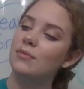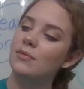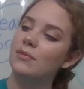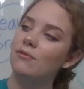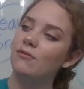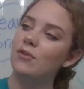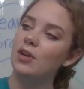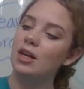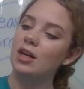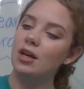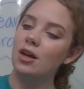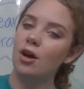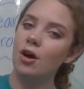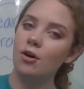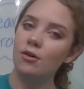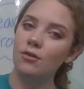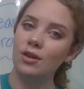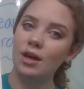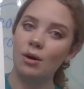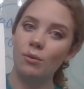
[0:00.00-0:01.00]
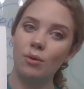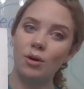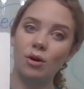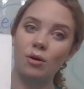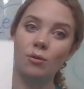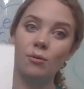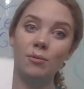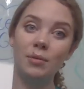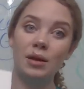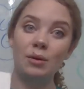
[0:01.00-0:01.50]
video that
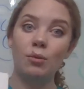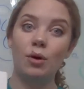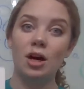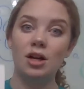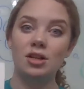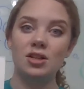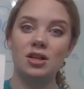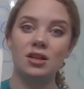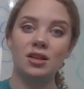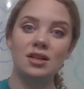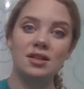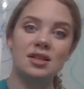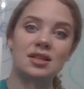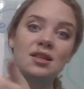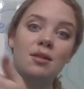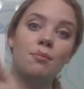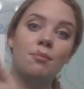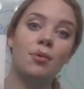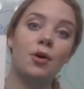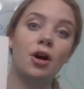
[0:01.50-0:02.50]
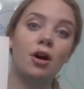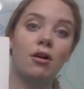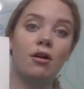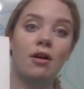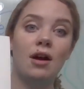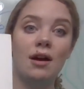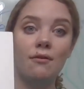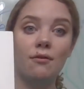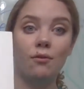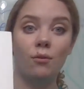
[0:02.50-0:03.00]
we'll be watching. This is the bar
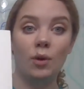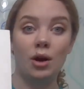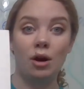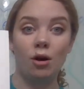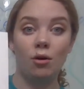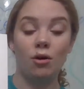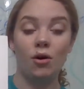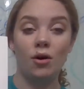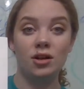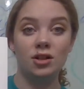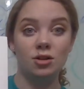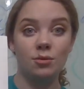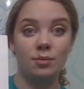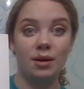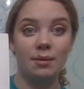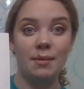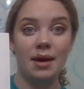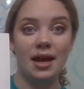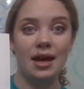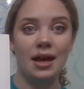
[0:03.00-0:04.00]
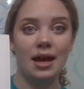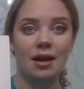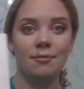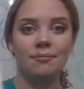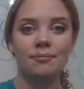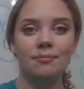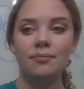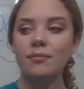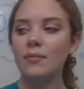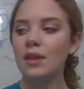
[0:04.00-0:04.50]
graph we are going to be making.
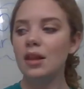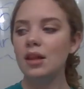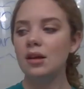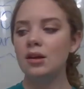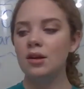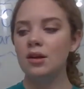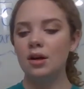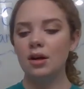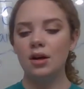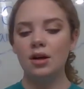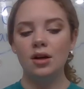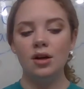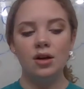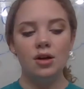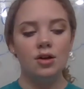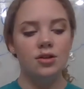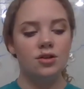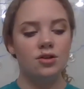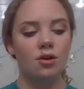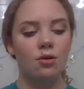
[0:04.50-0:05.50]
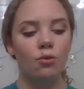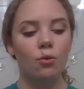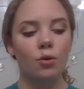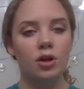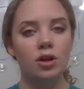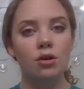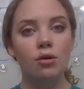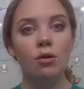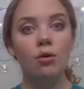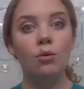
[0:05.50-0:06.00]
So
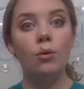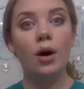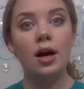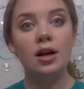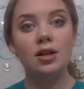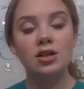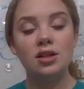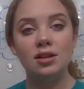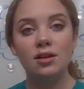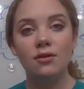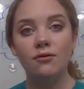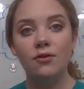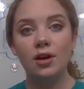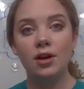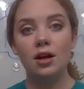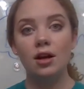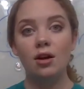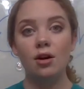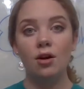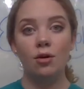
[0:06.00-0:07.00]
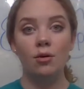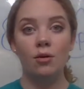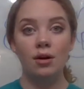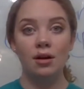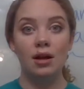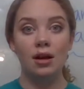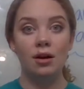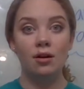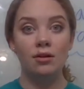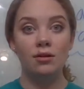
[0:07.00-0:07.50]
when you're watching the video
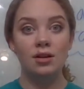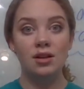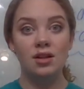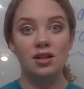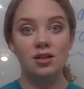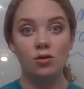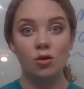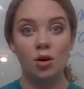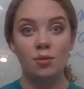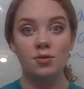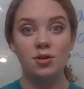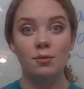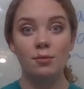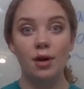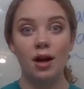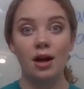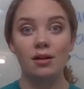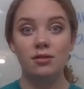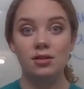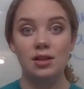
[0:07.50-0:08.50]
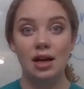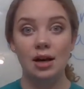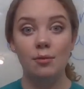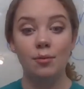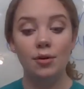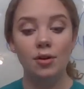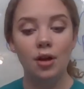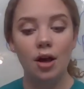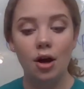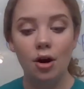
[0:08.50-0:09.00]
in the description down
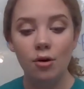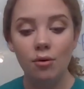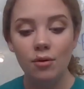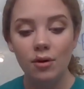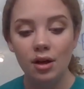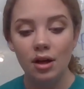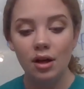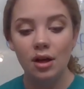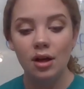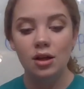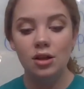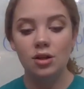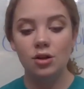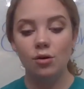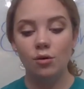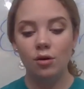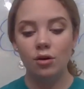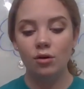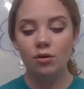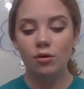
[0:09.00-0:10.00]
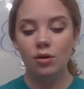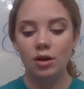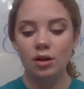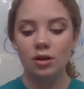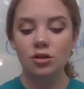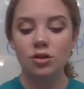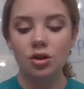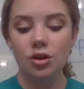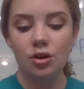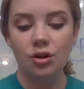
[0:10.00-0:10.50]
below, you're
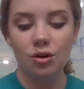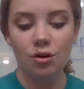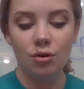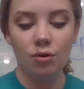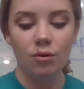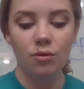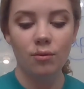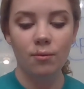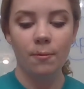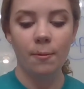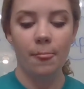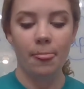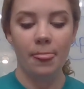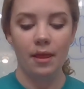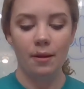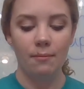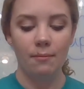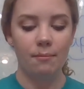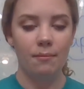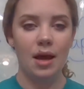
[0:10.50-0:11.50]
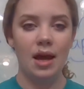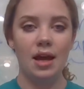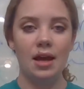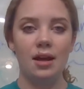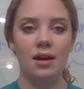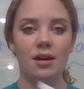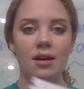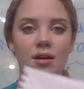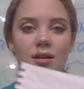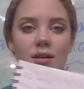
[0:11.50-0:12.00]
going to make